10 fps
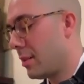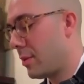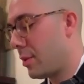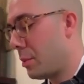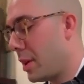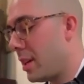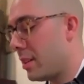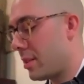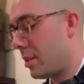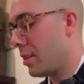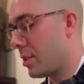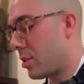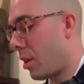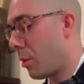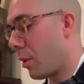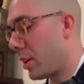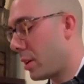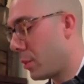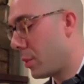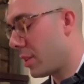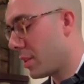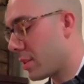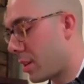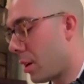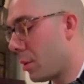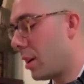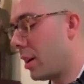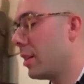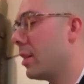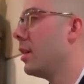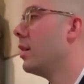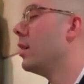For me to start working with this koan,